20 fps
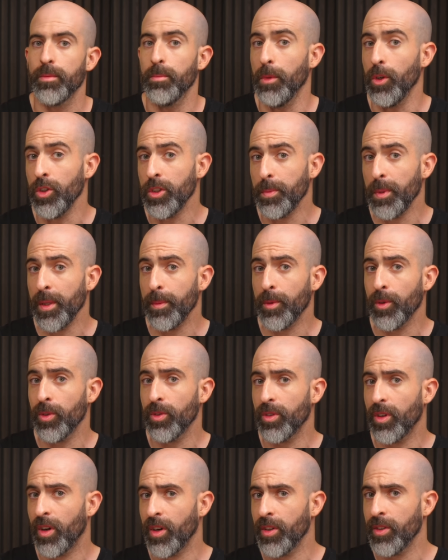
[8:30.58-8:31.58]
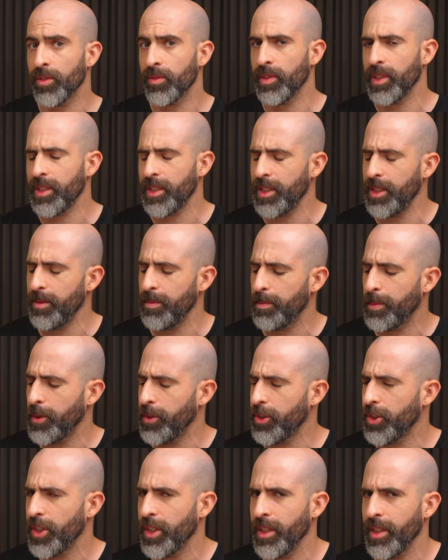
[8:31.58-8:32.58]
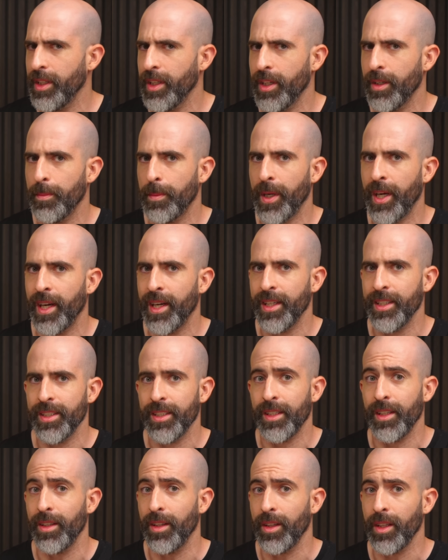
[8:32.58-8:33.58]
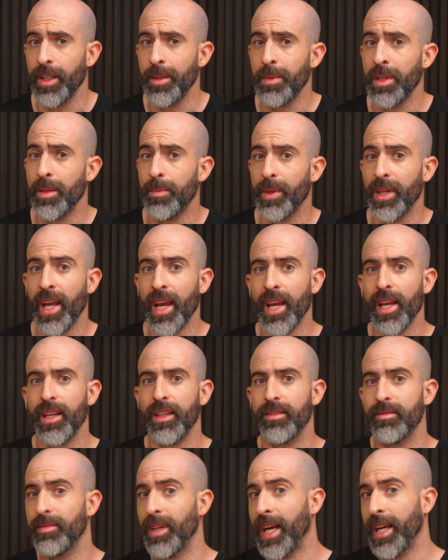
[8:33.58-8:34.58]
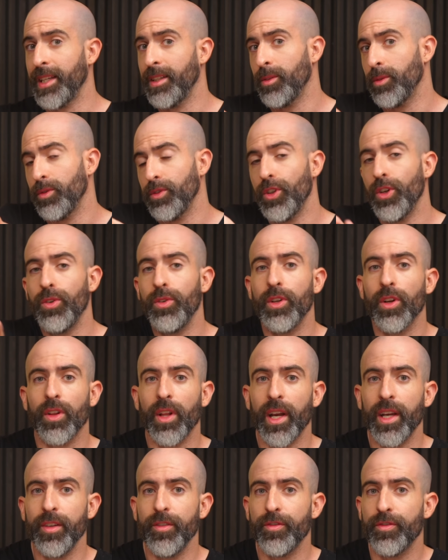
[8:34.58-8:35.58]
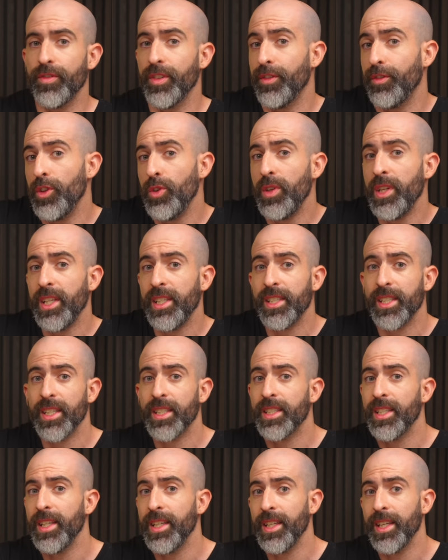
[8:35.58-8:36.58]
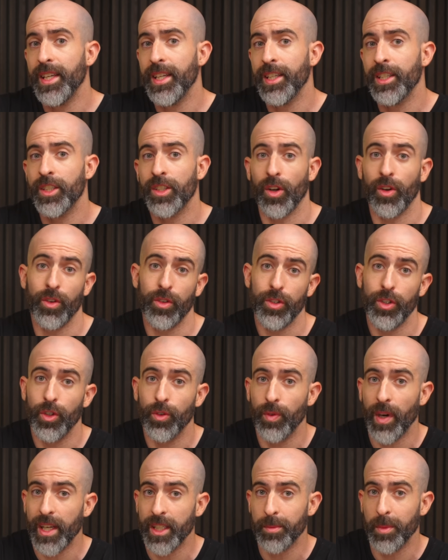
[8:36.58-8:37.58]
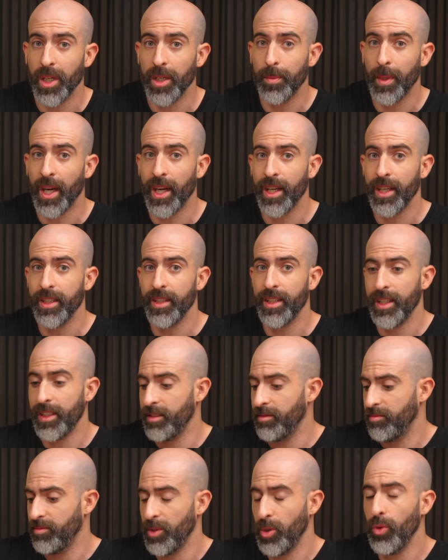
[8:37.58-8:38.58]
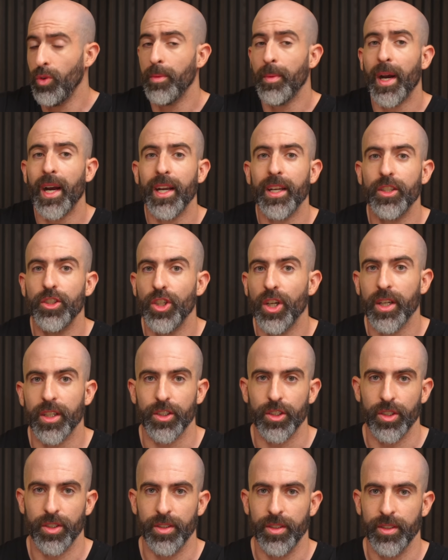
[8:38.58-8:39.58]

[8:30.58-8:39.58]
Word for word: Most people aren't really pushing their Pis to the limit, but hey, I don't know your life. If you need 16 gigs on your Raspberry Pi, then who am I to judge?